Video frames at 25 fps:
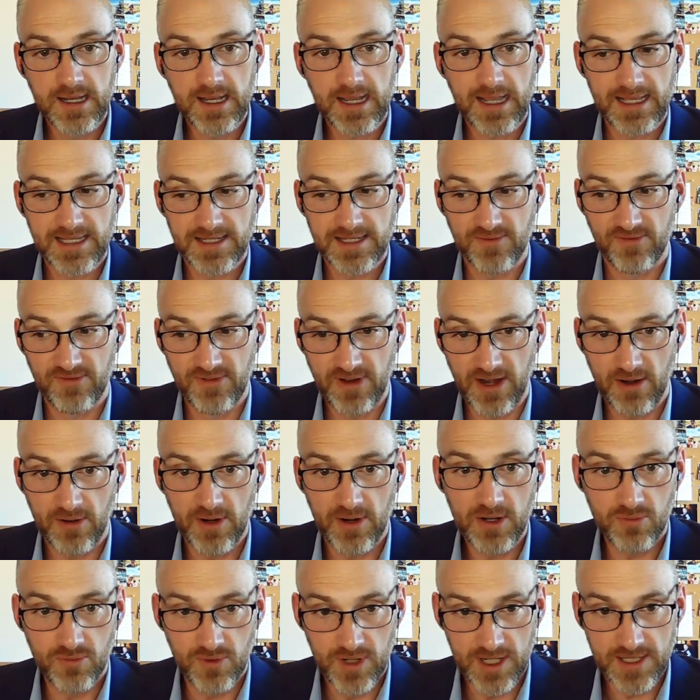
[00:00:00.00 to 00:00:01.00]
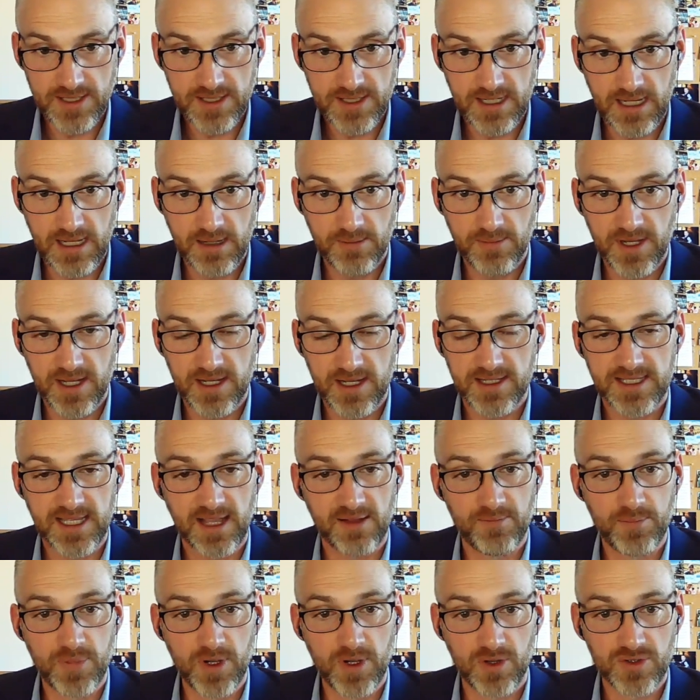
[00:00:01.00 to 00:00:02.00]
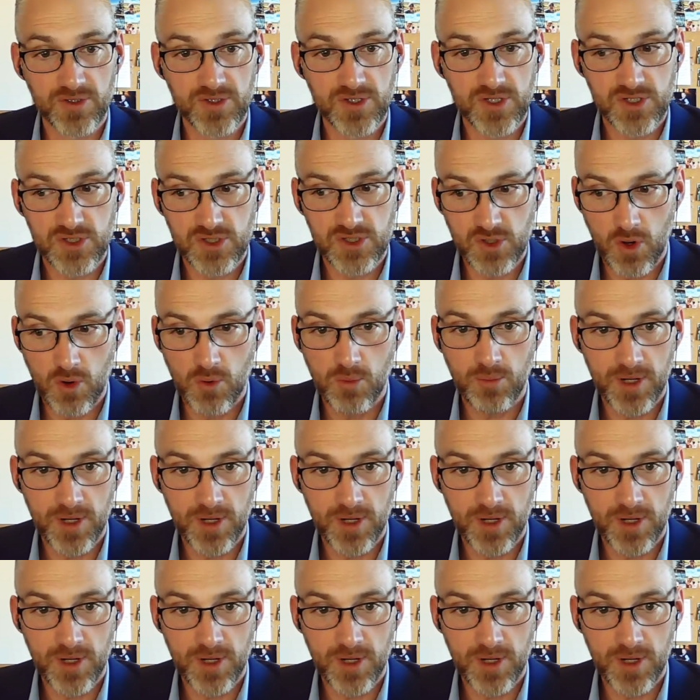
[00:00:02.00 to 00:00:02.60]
It's very risky because they built so